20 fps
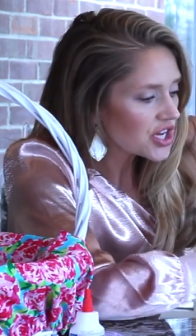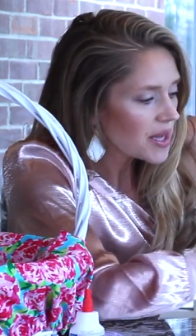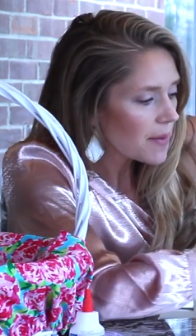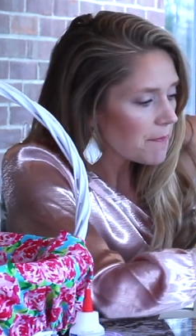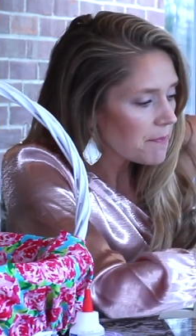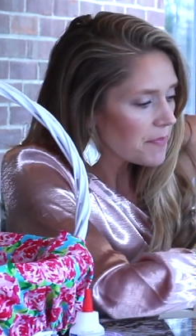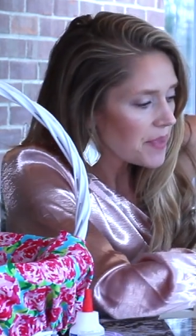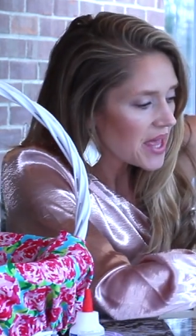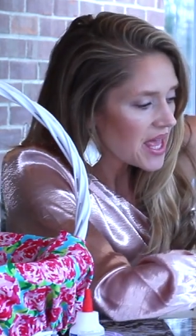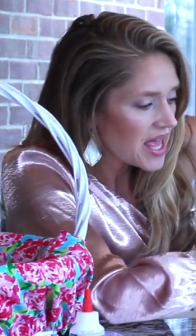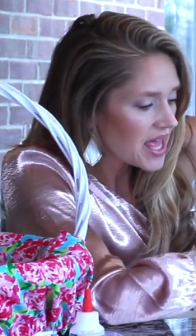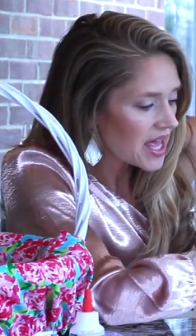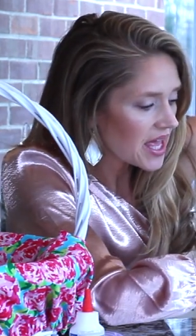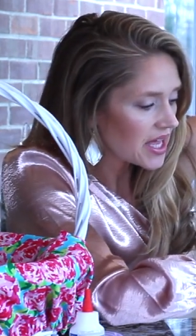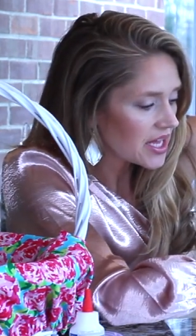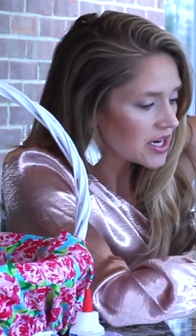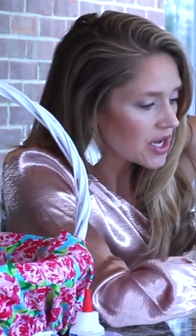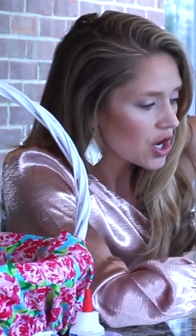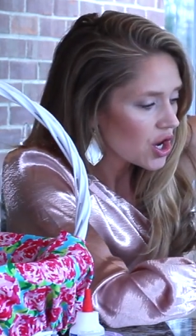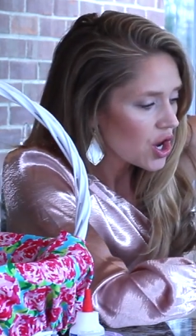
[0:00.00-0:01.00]
gonna
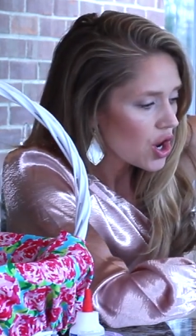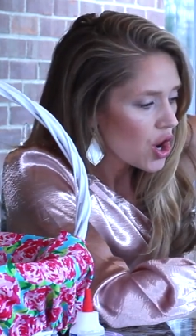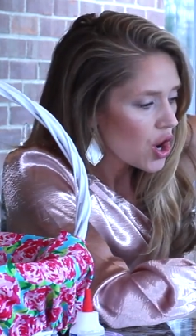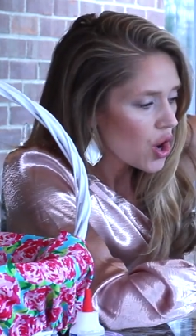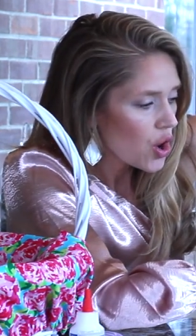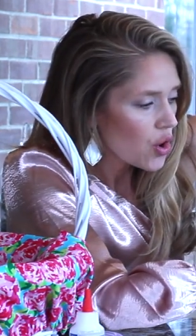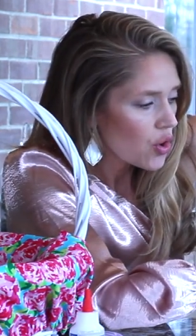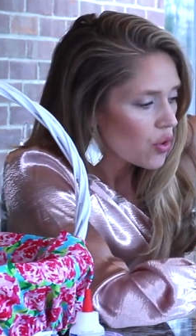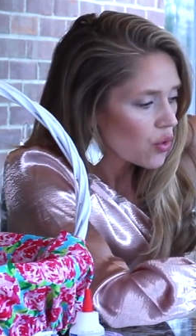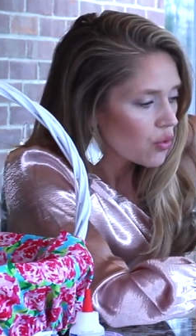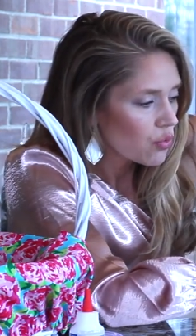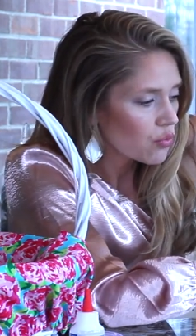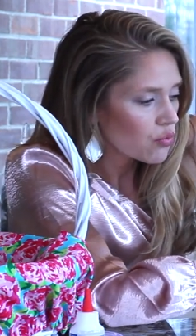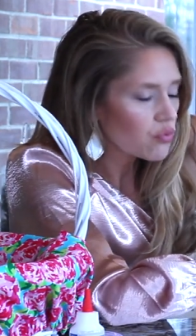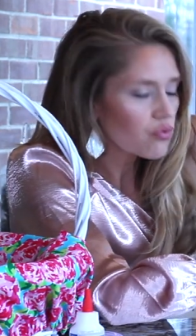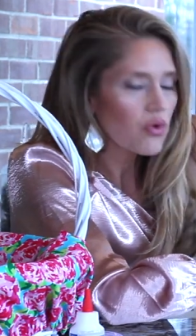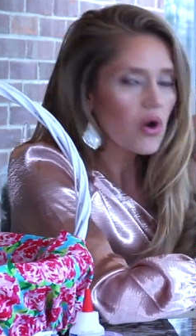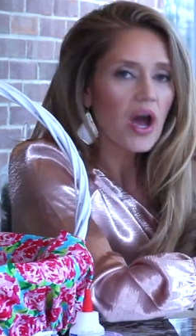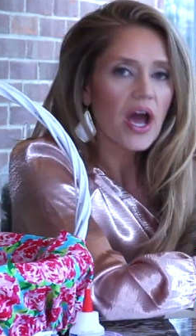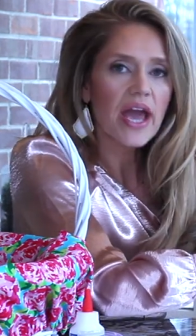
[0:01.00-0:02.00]
pin
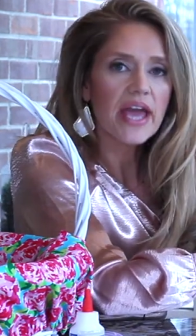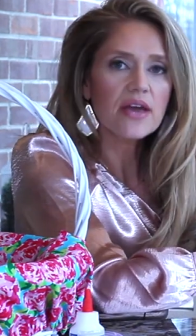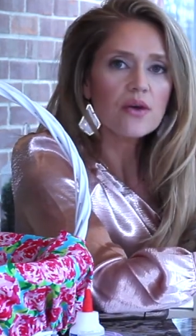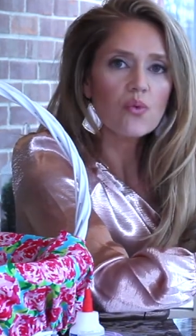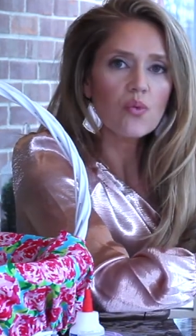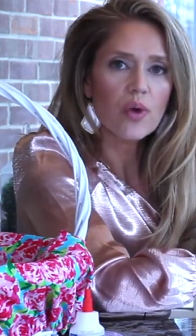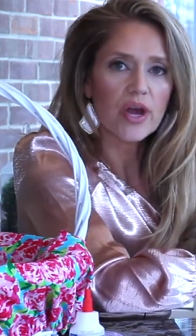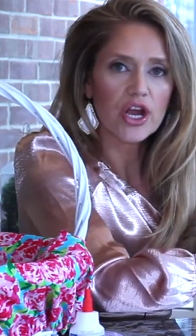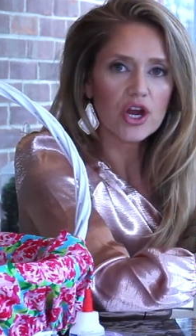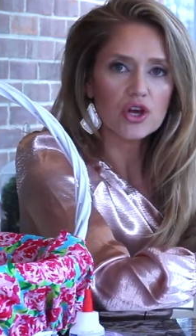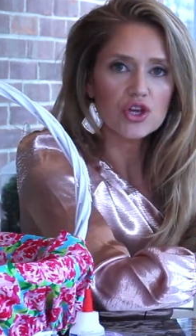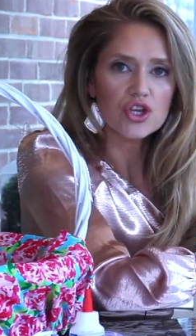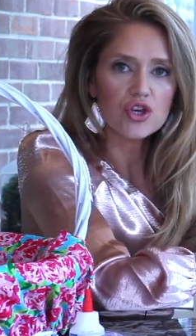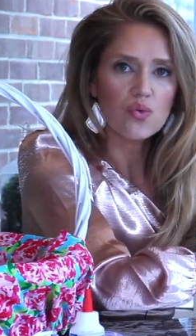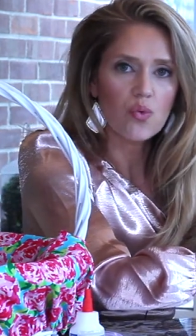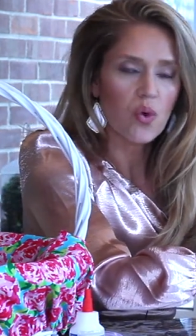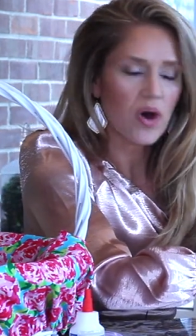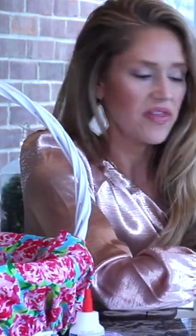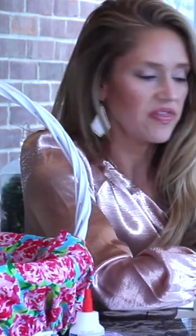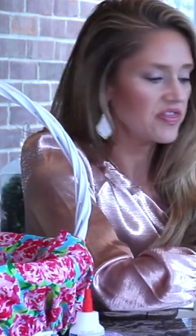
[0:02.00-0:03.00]
right where
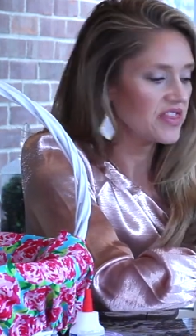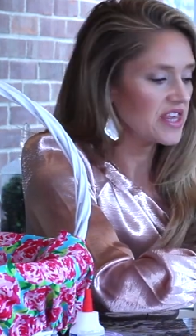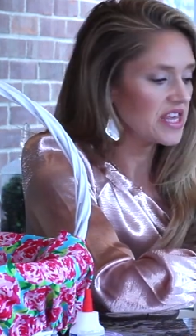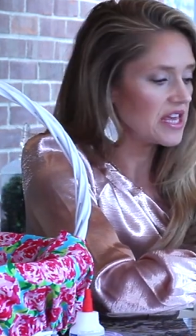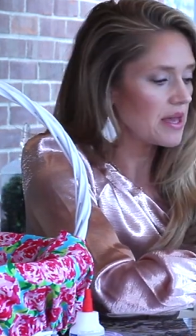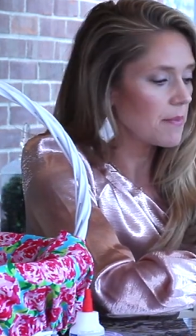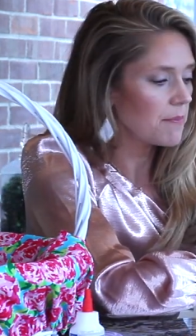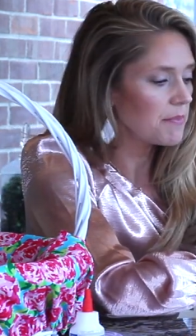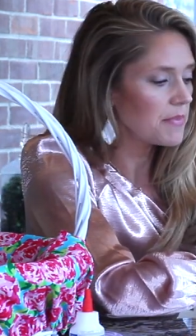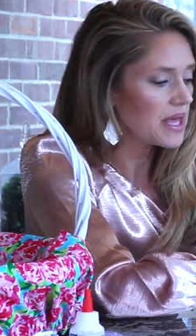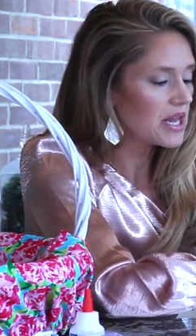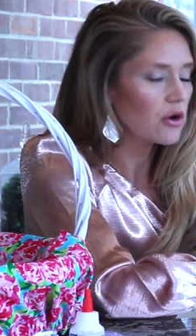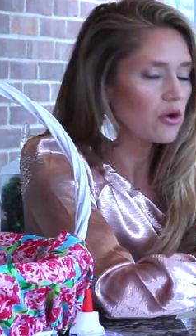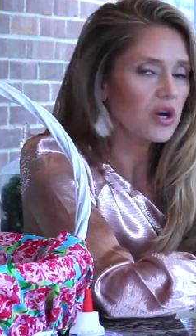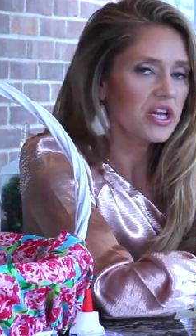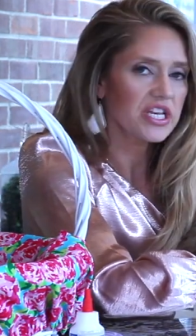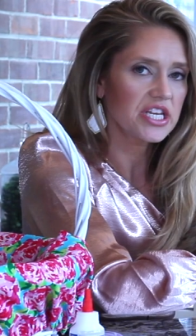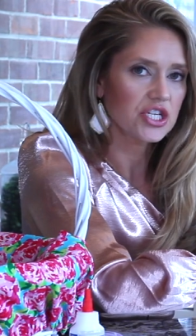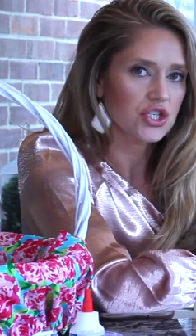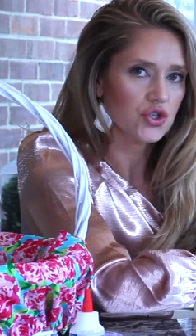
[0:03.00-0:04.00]
you want the
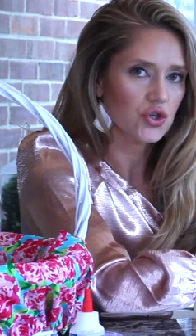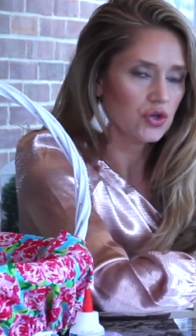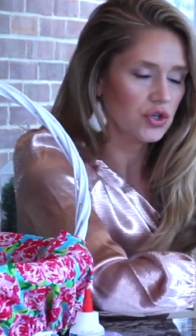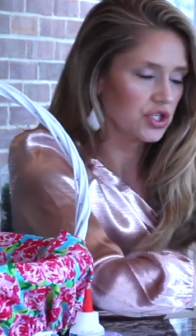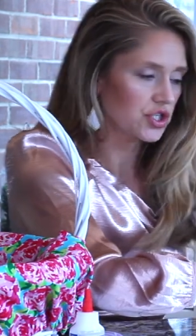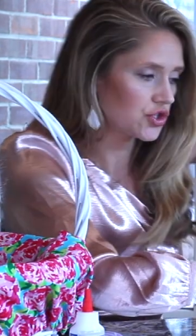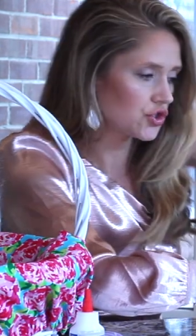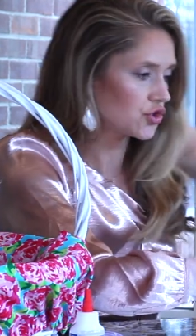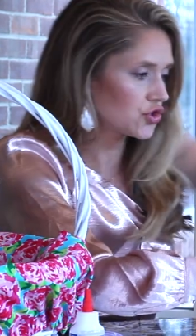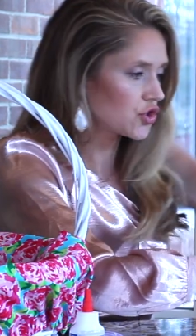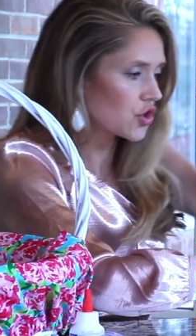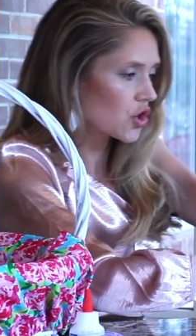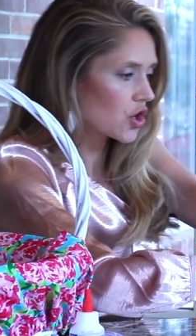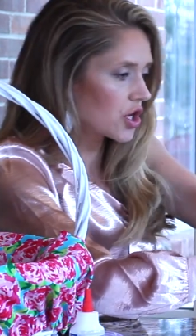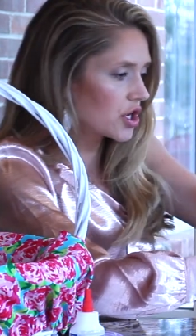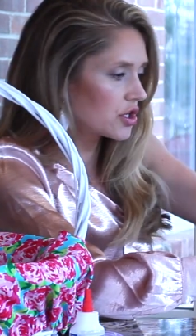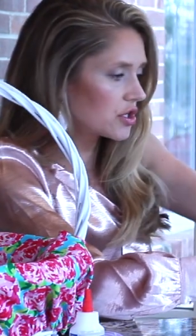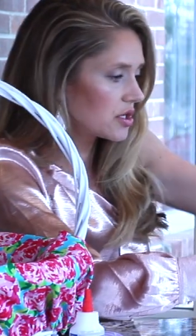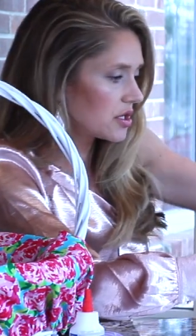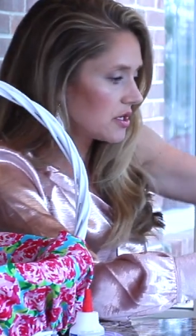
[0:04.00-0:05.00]
middle initial to
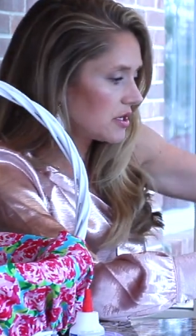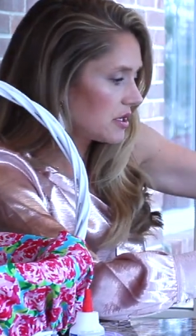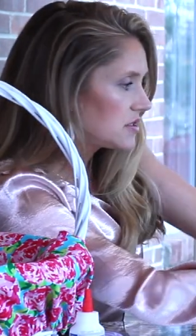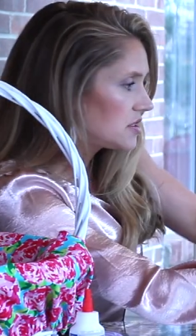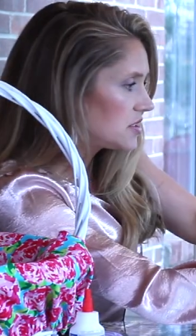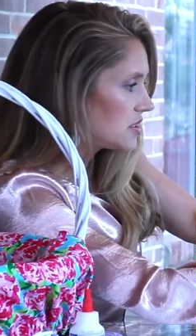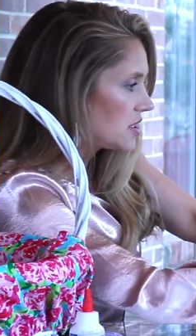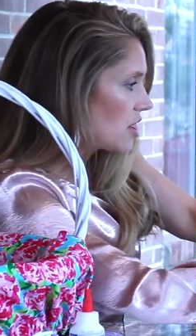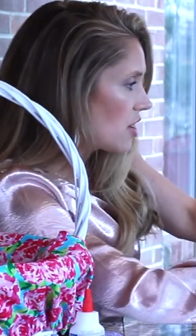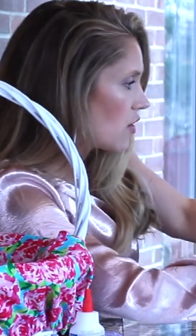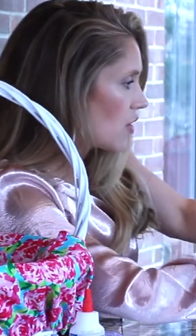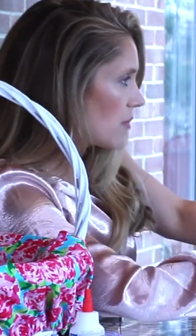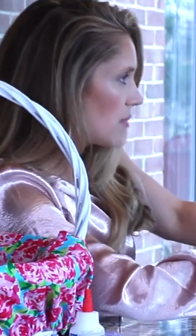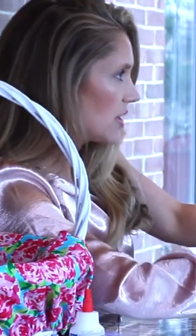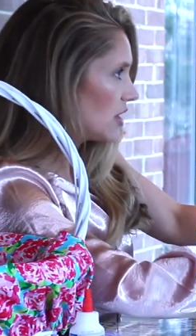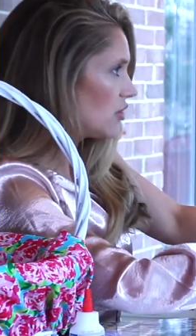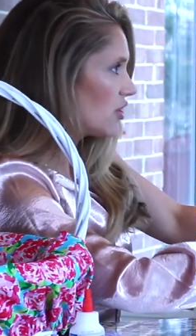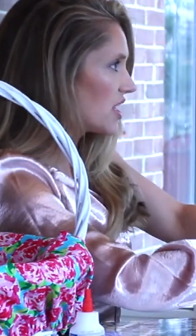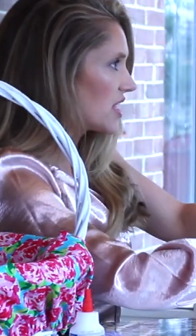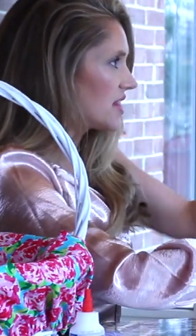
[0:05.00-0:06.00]
start. So I'm
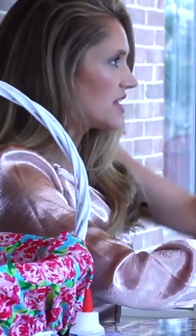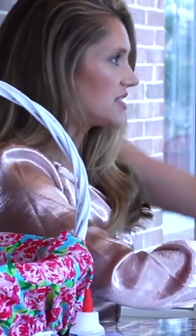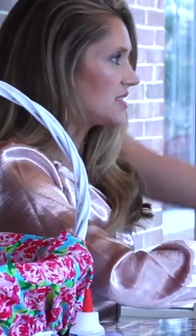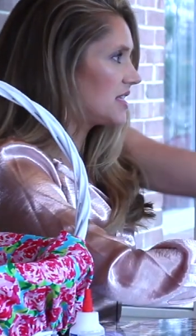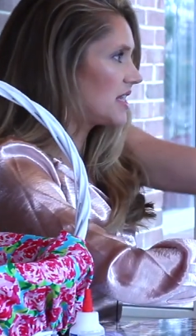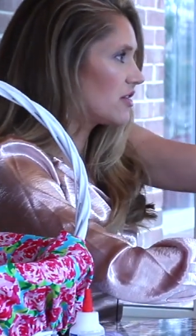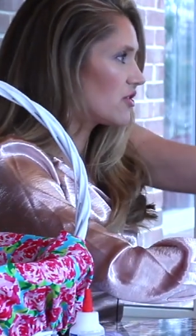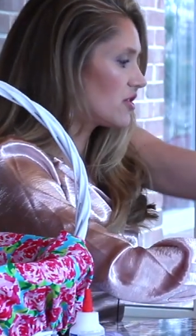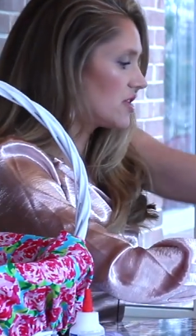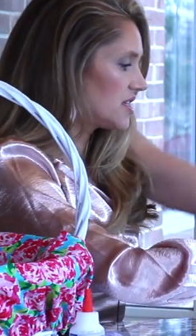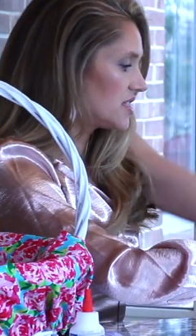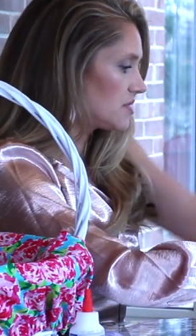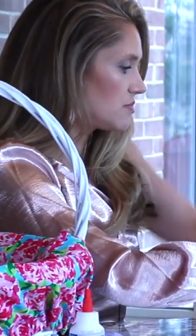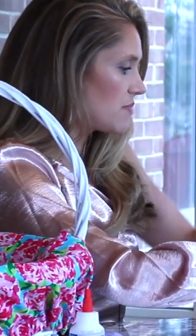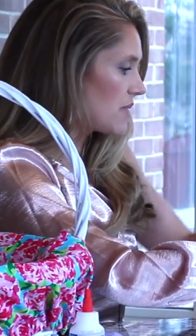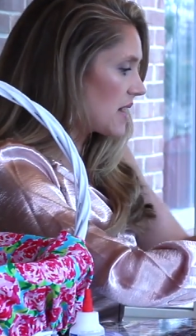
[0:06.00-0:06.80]
gonna look at the center of this